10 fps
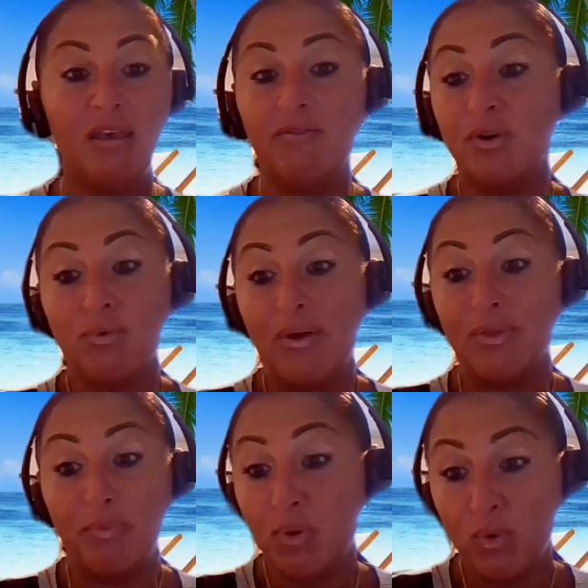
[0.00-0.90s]
even
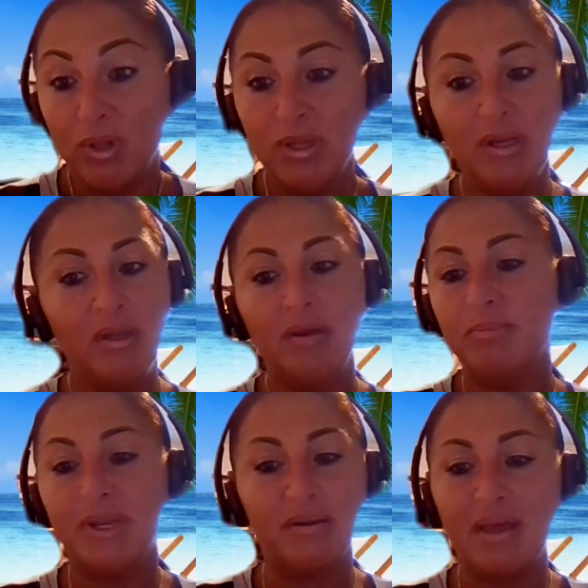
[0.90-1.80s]
around the pool,
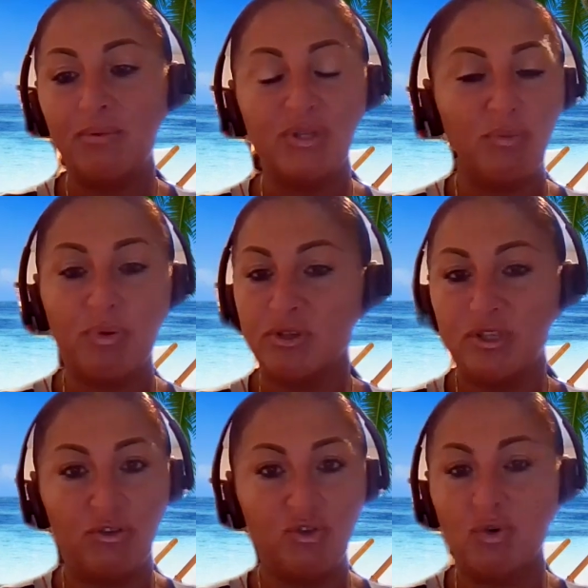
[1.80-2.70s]
but that was a
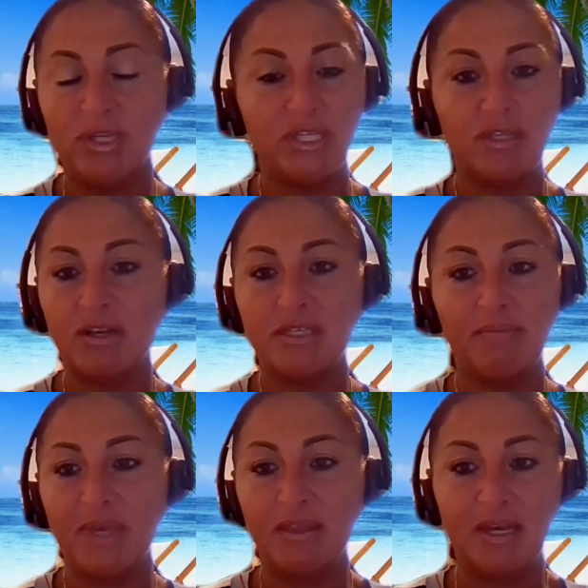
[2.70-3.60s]
personal choice, not
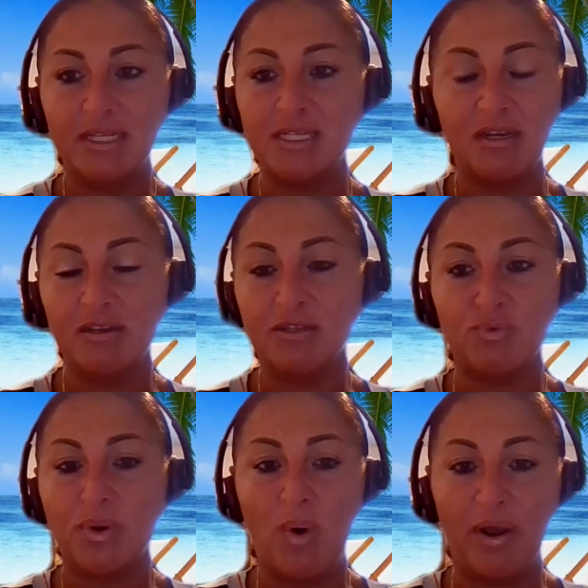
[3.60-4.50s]
something that
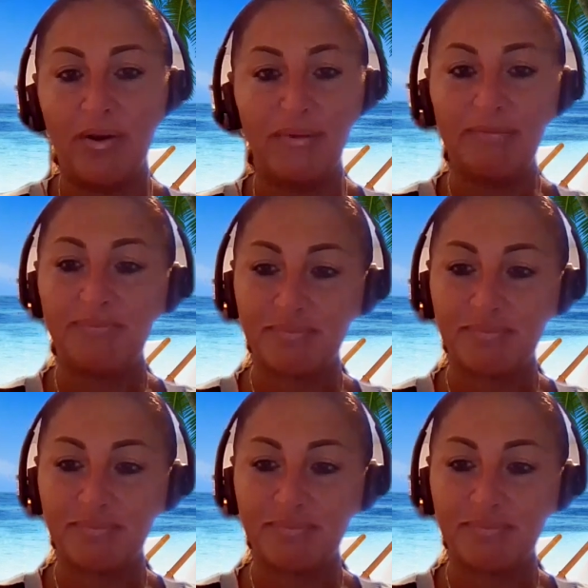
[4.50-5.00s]
is required.